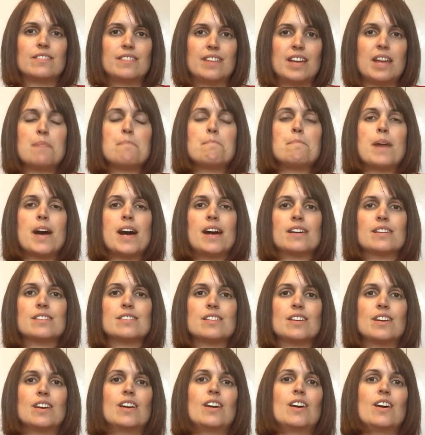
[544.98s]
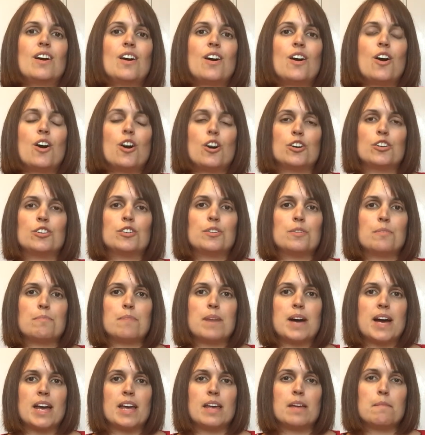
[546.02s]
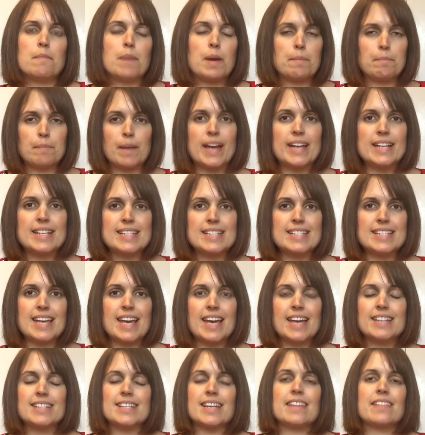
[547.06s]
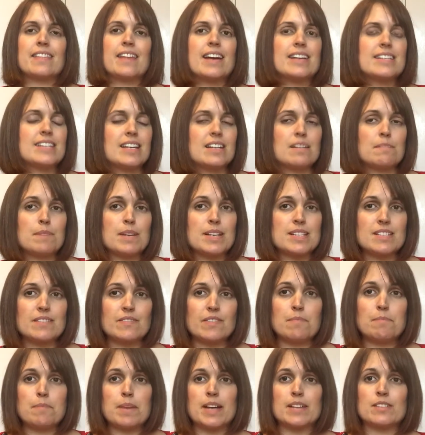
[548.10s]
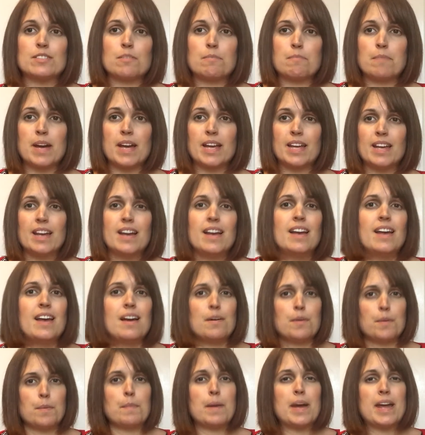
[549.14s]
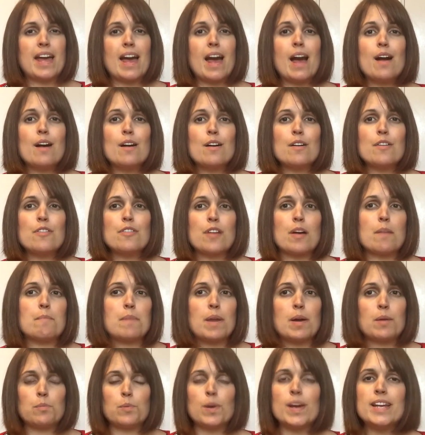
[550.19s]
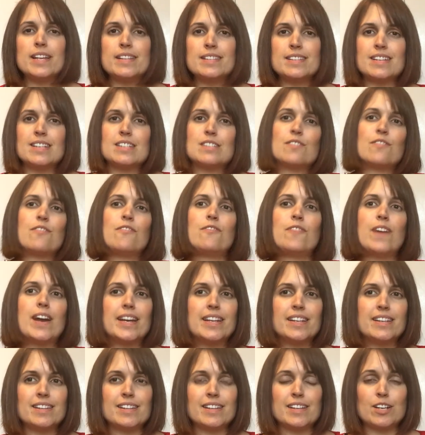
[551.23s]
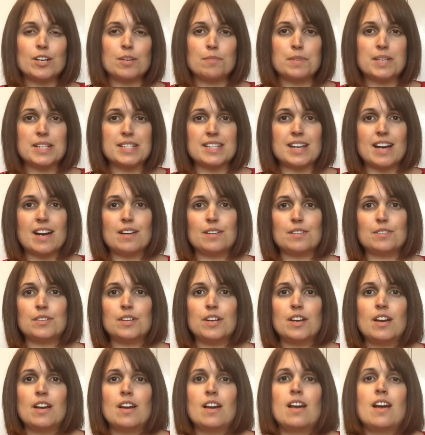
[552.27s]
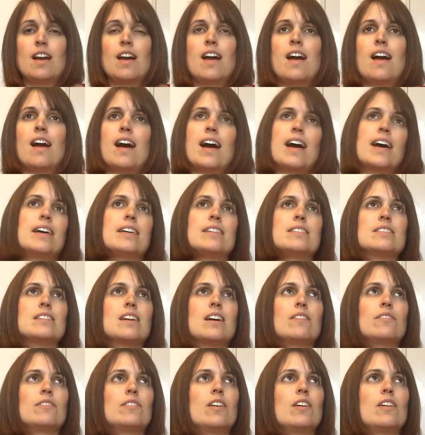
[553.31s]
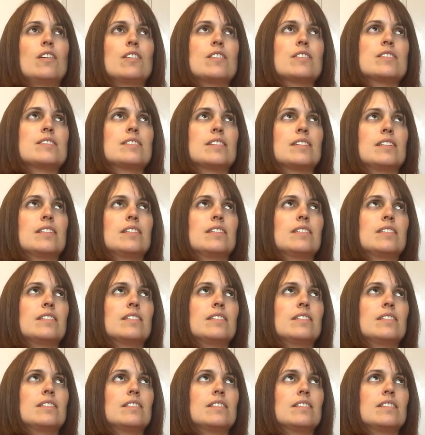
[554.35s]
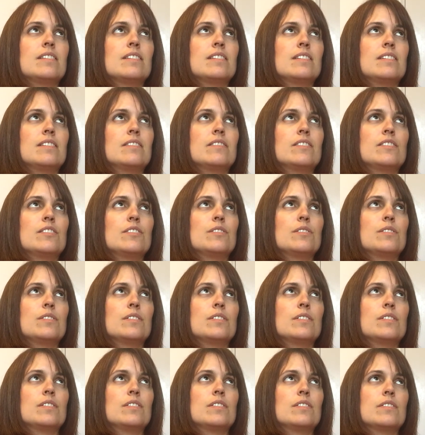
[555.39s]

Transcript: impact on my mindset, and that's had a massive impact on my health, and my weight is finally coming down, and I've lost 9, 10, 11, 12,